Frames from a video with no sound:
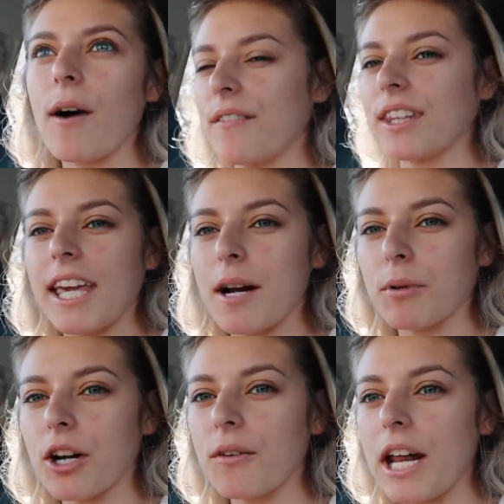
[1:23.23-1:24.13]
I have the
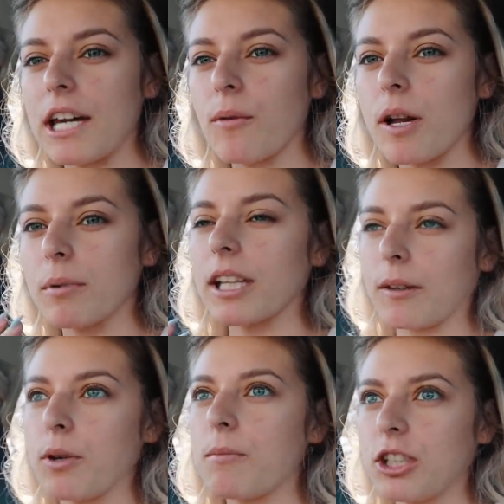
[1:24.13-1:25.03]
camera going anyway, but
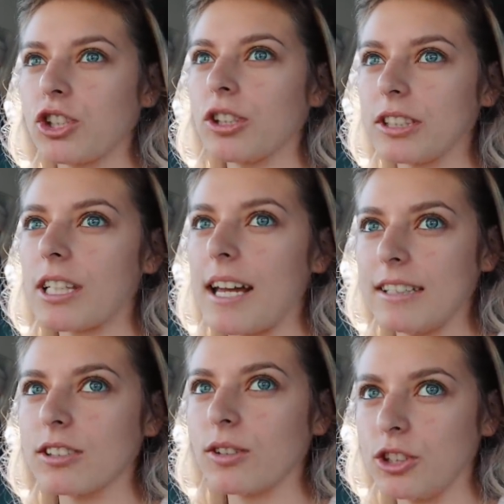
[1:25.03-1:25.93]
like we made sure to stay
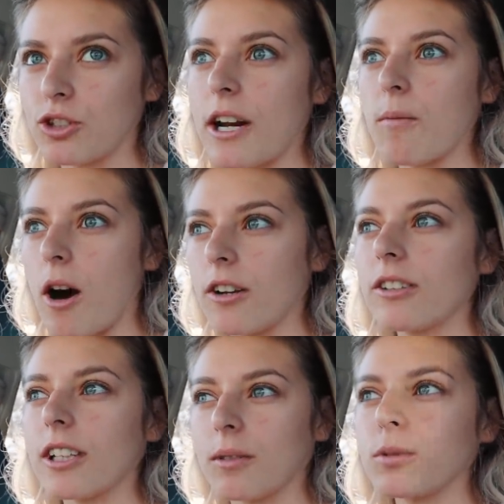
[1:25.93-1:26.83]
until he drank water
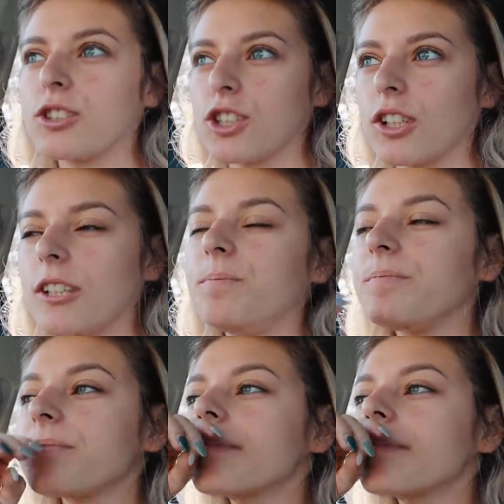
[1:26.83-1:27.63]
and like was chilling.